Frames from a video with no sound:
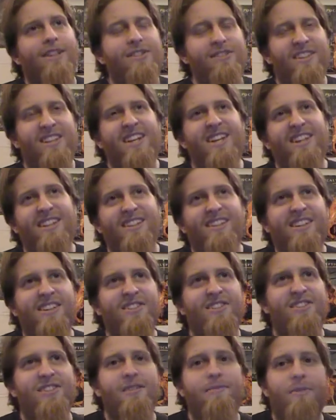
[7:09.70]
yeah, it
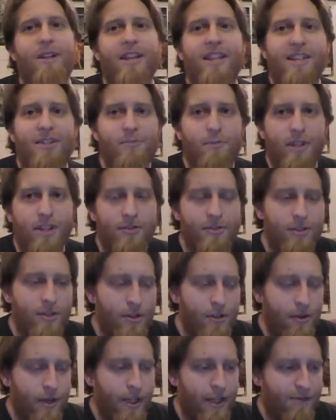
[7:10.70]
does seem like that's what he's
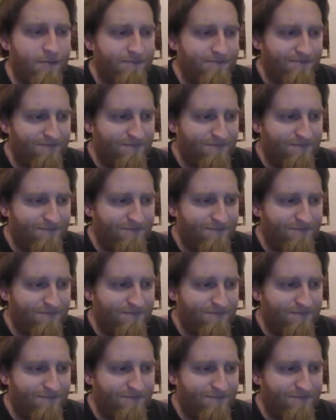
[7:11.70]
doing.